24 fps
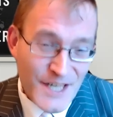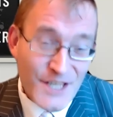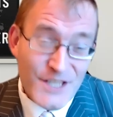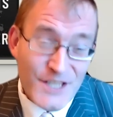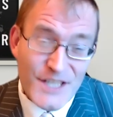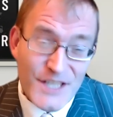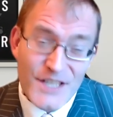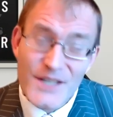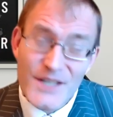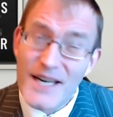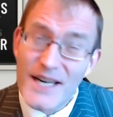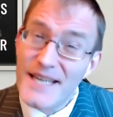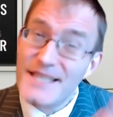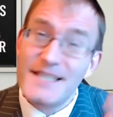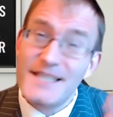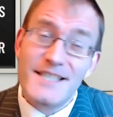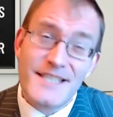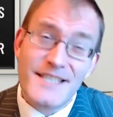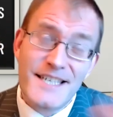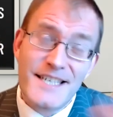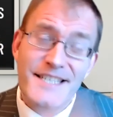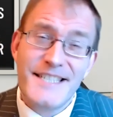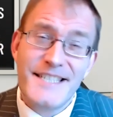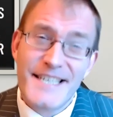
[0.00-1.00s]
So I
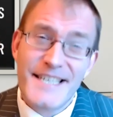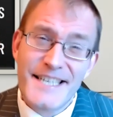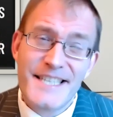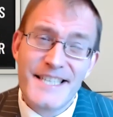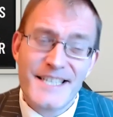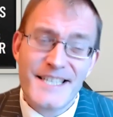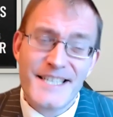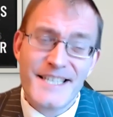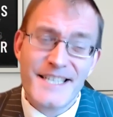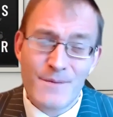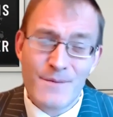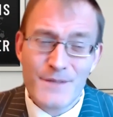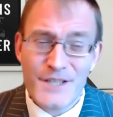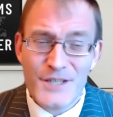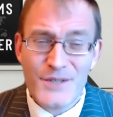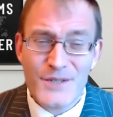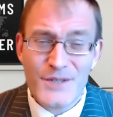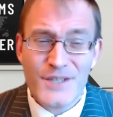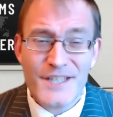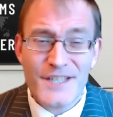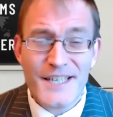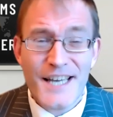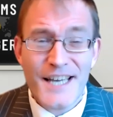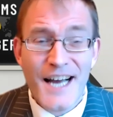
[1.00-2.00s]
thought I'd take this
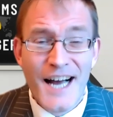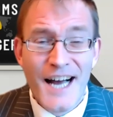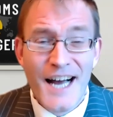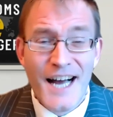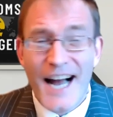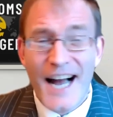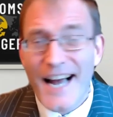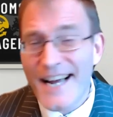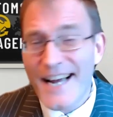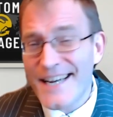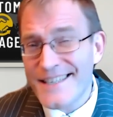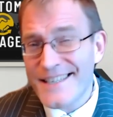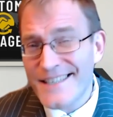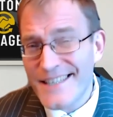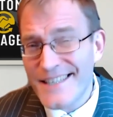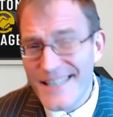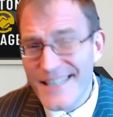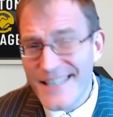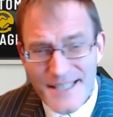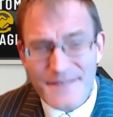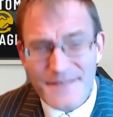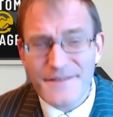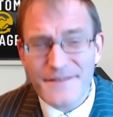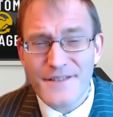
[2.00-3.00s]
opportunity and
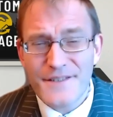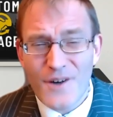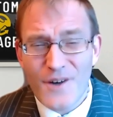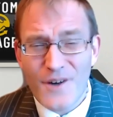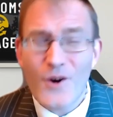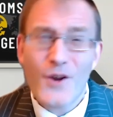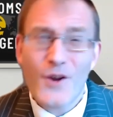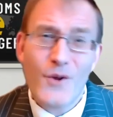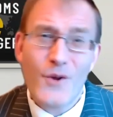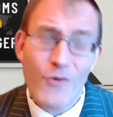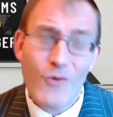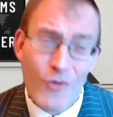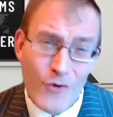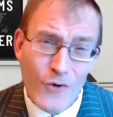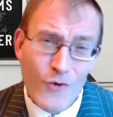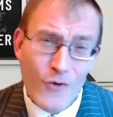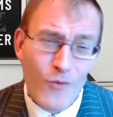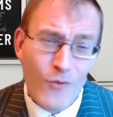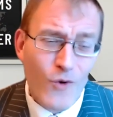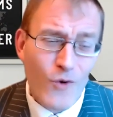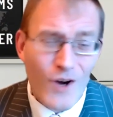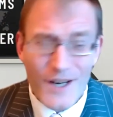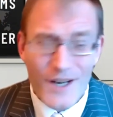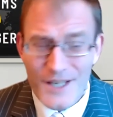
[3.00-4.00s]
kind of talk you through
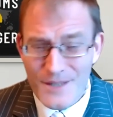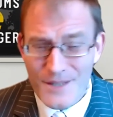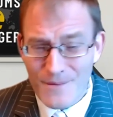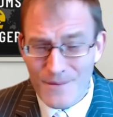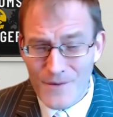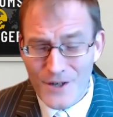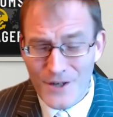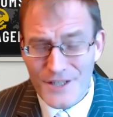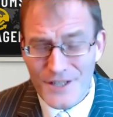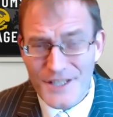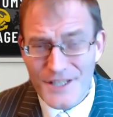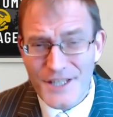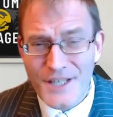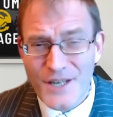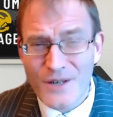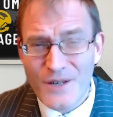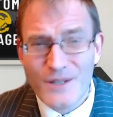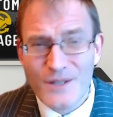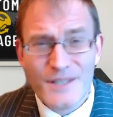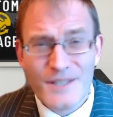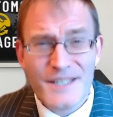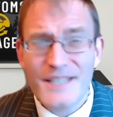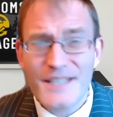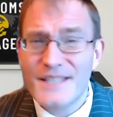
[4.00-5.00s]
what a commodity
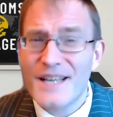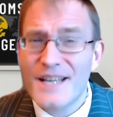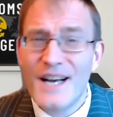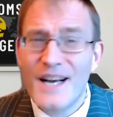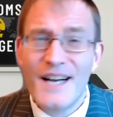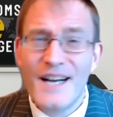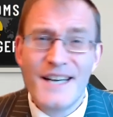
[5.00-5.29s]
code is,